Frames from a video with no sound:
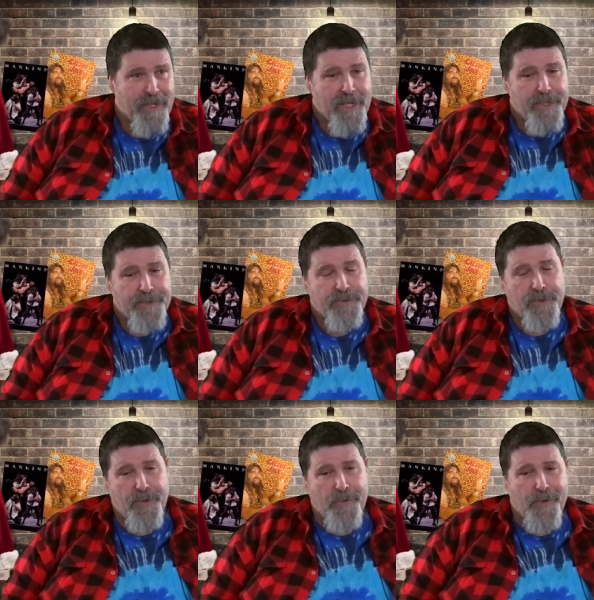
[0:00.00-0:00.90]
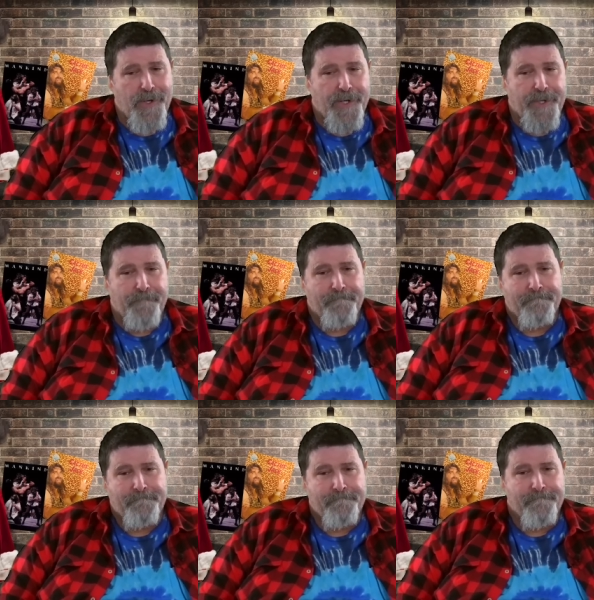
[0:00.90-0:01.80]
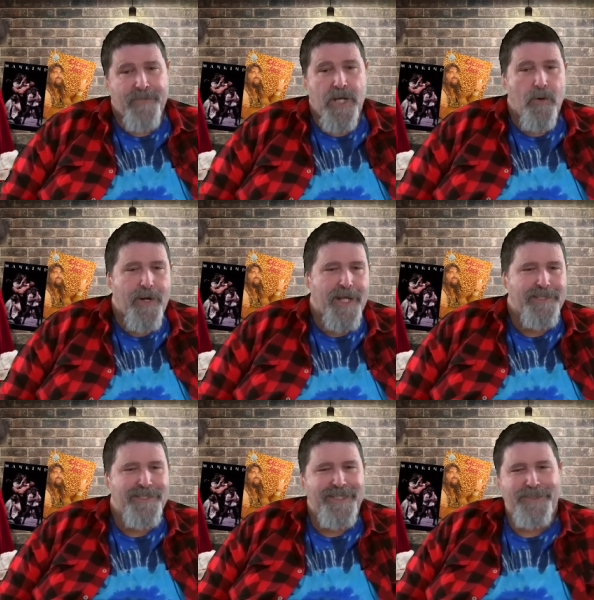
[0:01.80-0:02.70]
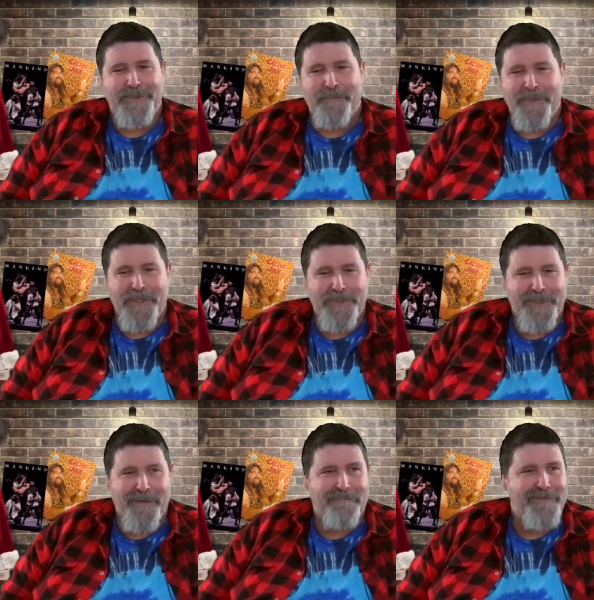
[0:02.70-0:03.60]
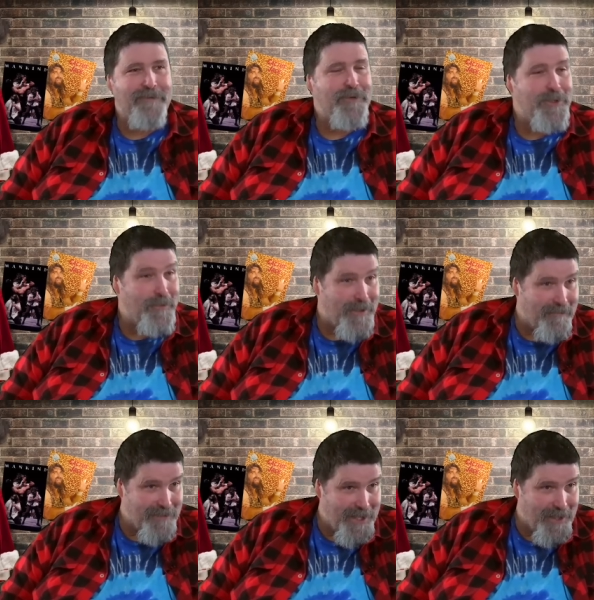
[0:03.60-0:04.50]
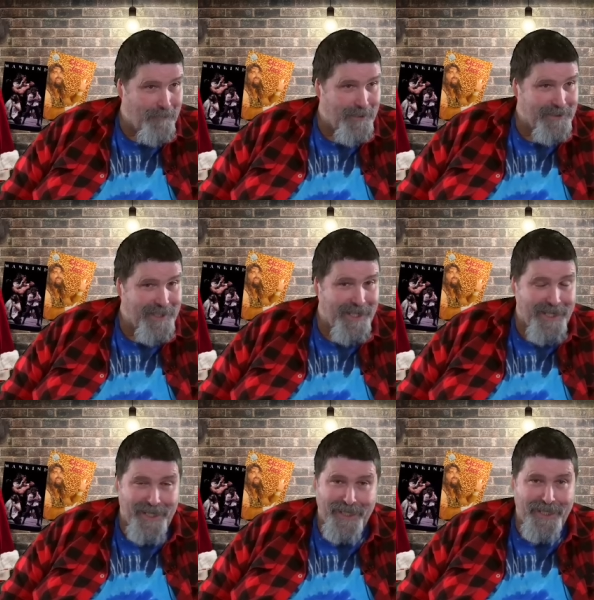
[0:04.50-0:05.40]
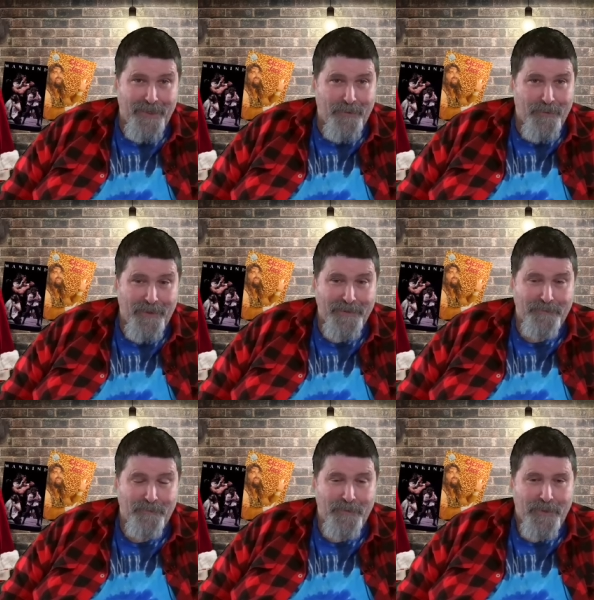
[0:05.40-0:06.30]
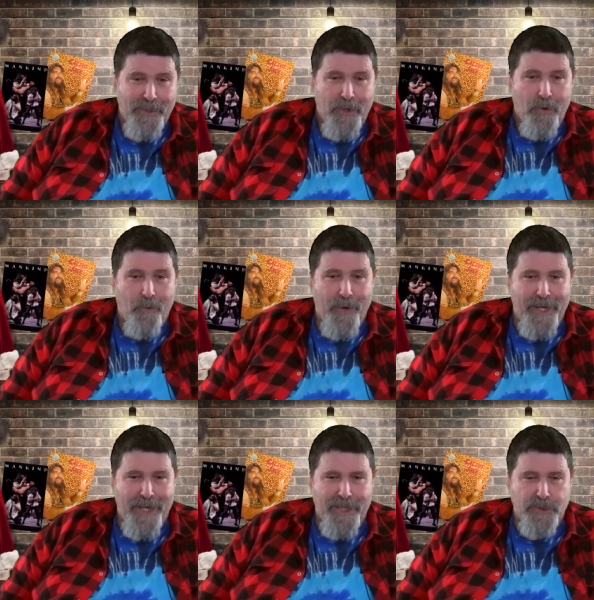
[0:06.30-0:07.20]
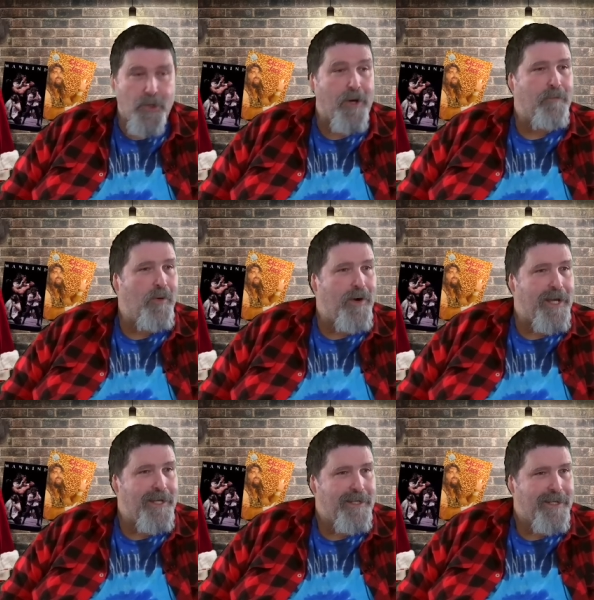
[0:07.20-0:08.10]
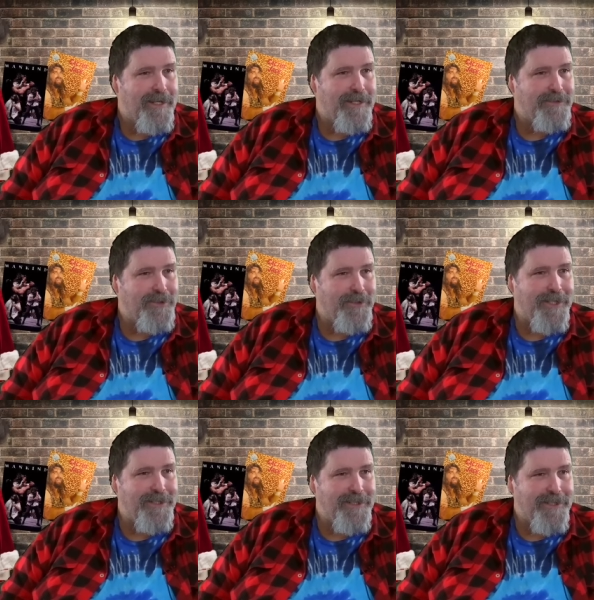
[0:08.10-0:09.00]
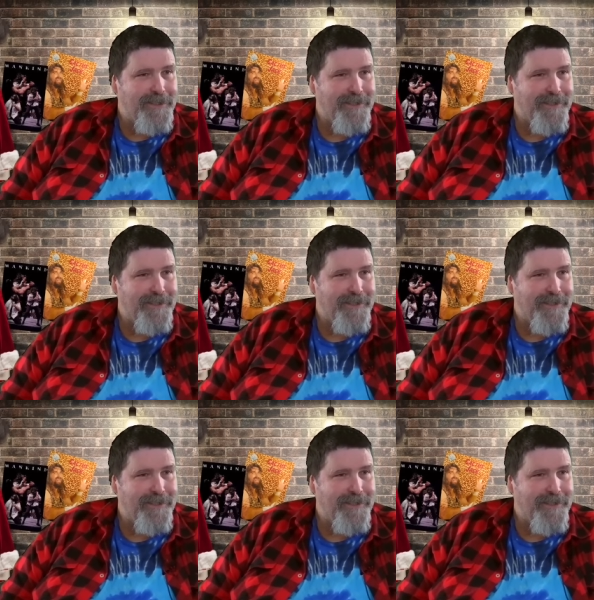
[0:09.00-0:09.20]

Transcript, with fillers: So um, you know, when I'd seen some of the stuff they were doing over there with, uh, you know, as, when uh, Shark Boy uh, turned into